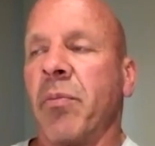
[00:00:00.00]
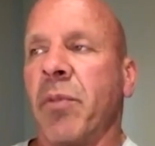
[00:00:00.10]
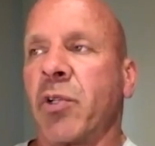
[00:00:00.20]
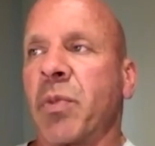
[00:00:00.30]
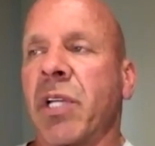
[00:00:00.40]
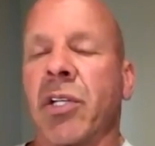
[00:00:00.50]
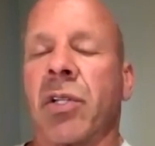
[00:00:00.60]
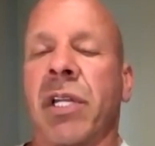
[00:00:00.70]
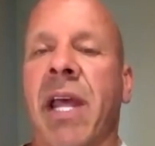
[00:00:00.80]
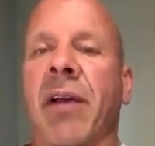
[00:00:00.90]
there's
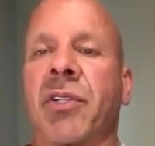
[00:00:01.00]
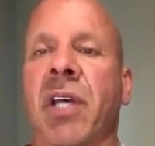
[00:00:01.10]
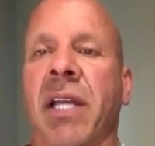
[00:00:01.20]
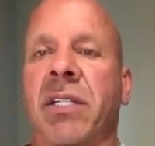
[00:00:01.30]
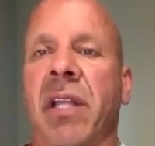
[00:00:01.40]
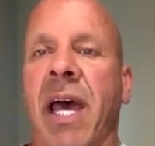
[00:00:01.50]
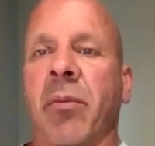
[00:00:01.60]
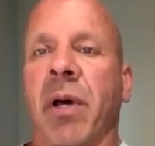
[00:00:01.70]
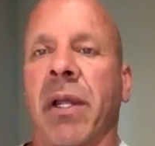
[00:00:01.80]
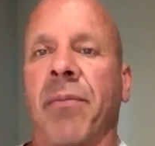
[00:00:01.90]
potentially a downside to
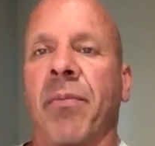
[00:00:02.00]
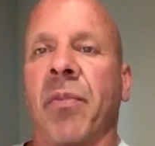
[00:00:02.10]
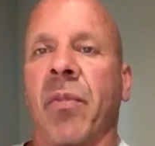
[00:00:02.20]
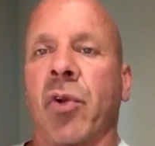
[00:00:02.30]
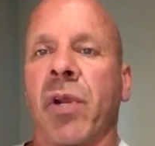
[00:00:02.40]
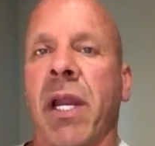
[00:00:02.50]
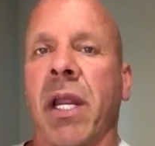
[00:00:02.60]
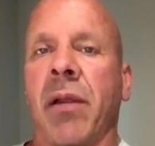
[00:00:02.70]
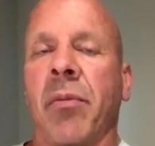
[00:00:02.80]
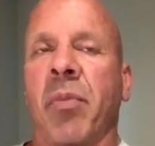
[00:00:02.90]
that by
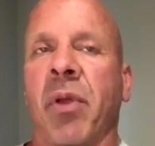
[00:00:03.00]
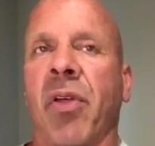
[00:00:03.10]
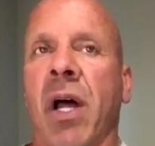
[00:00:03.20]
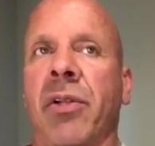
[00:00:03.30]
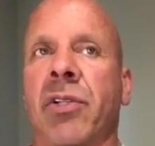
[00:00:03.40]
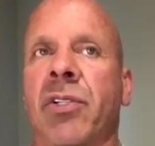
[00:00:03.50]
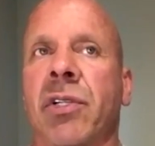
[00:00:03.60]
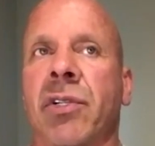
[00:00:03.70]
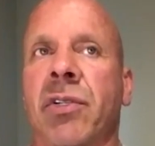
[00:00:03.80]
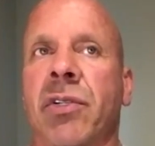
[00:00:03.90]
creating
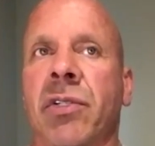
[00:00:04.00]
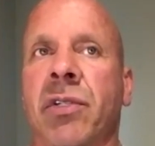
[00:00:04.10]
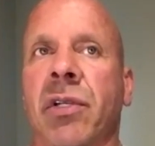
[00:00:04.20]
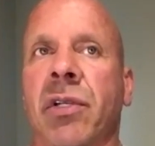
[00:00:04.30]
pathologies